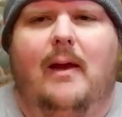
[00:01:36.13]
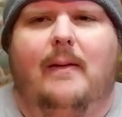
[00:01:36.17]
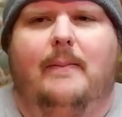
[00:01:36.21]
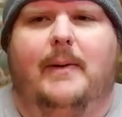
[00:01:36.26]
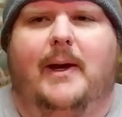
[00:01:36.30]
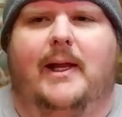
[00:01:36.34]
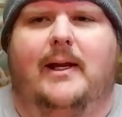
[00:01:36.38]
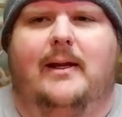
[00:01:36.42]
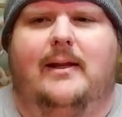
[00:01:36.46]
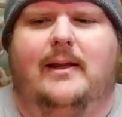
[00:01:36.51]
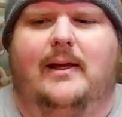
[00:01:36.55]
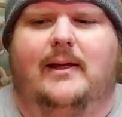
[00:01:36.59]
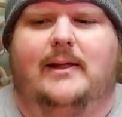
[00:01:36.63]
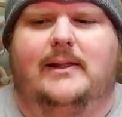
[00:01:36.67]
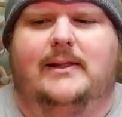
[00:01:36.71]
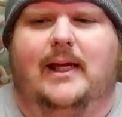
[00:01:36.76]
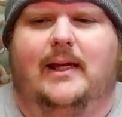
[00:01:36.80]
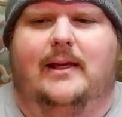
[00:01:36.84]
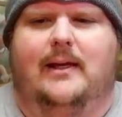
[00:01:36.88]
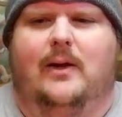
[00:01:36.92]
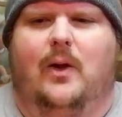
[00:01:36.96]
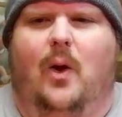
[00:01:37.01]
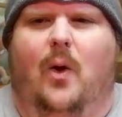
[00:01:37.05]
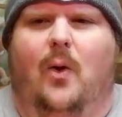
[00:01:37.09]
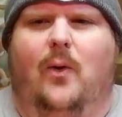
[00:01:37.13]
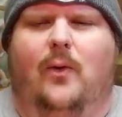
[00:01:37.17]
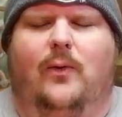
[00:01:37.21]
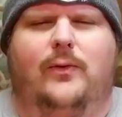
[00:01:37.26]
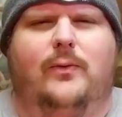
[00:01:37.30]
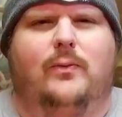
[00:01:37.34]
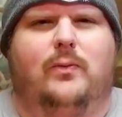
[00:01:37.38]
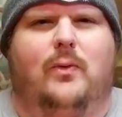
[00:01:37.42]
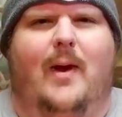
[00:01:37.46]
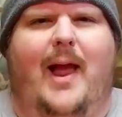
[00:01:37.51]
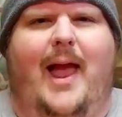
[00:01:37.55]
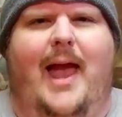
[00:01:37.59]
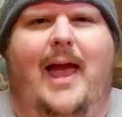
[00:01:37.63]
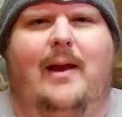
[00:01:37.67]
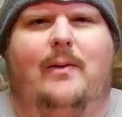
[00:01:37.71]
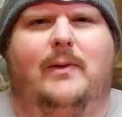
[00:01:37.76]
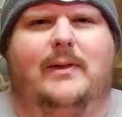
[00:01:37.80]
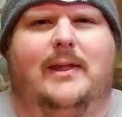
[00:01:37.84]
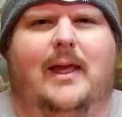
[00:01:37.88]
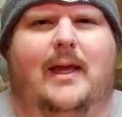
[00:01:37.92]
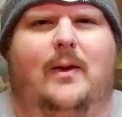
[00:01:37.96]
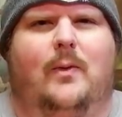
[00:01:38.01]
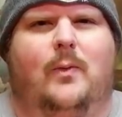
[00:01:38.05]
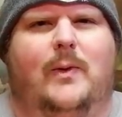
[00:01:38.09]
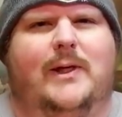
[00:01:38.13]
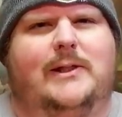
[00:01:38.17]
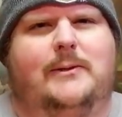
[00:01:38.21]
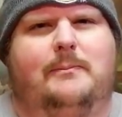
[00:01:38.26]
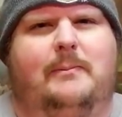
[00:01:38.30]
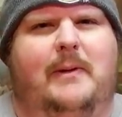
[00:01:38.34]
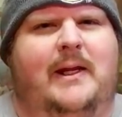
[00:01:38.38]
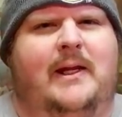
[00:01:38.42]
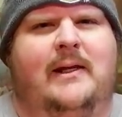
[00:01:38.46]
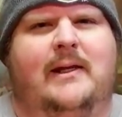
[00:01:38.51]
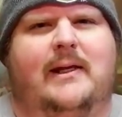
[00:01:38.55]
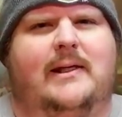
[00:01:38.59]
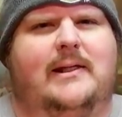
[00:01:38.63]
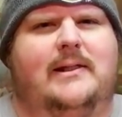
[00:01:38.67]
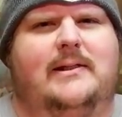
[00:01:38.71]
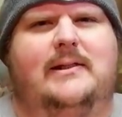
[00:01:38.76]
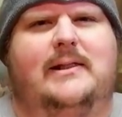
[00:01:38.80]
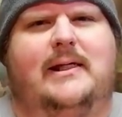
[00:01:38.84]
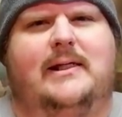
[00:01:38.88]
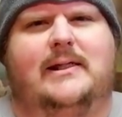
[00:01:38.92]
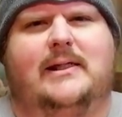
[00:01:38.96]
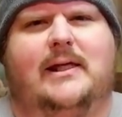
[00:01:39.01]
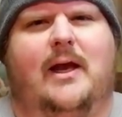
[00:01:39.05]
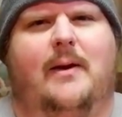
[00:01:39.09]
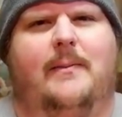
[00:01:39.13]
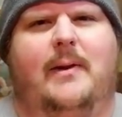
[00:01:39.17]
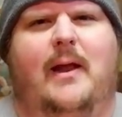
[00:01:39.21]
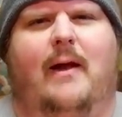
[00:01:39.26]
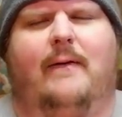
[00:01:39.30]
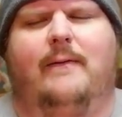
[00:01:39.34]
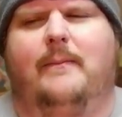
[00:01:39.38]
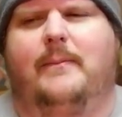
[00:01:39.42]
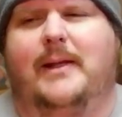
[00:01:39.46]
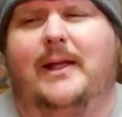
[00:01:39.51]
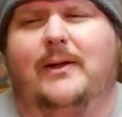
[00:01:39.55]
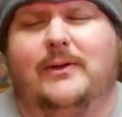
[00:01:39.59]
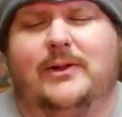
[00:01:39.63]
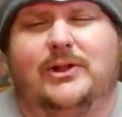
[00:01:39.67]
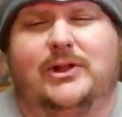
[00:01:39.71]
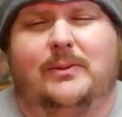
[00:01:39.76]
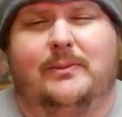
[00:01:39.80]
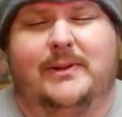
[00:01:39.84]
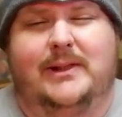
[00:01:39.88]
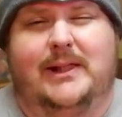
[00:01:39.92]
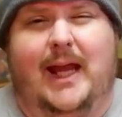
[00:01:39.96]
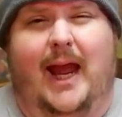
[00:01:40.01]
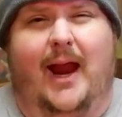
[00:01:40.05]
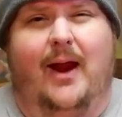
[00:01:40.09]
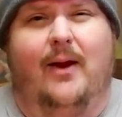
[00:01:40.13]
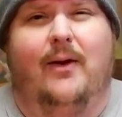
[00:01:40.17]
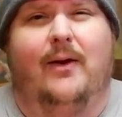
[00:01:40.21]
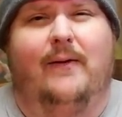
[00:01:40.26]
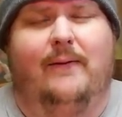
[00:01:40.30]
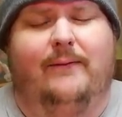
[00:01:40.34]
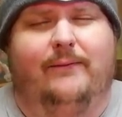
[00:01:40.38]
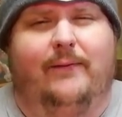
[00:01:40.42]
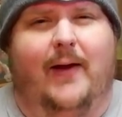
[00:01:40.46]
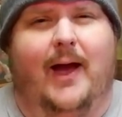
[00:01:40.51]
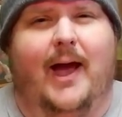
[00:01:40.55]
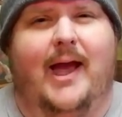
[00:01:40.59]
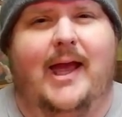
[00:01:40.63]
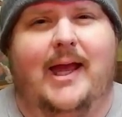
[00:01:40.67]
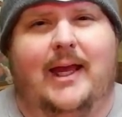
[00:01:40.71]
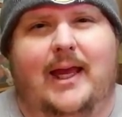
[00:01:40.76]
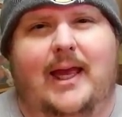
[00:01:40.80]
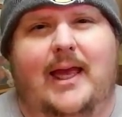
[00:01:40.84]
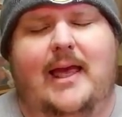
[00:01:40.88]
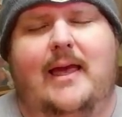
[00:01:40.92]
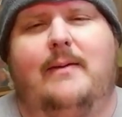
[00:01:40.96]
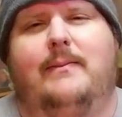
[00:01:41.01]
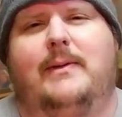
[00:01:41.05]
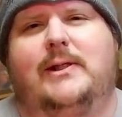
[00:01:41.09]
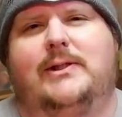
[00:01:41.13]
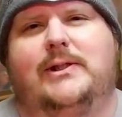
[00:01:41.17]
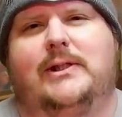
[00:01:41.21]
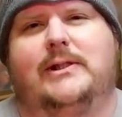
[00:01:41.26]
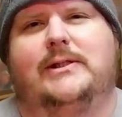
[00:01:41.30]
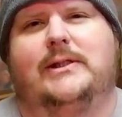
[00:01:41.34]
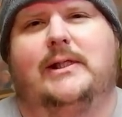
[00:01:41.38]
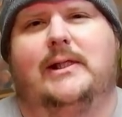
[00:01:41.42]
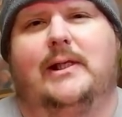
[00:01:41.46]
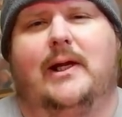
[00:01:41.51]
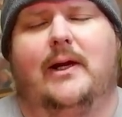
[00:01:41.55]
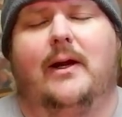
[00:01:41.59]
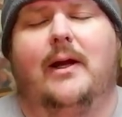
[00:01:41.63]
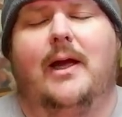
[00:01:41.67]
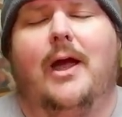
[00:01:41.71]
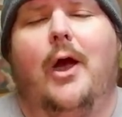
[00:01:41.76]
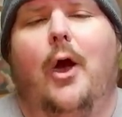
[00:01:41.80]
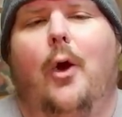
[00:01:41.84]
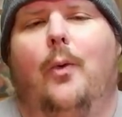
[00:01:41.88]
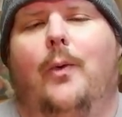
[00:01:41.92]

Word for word: But there was like an old rat with like wispiness coming out. But there was some terrifying images in there.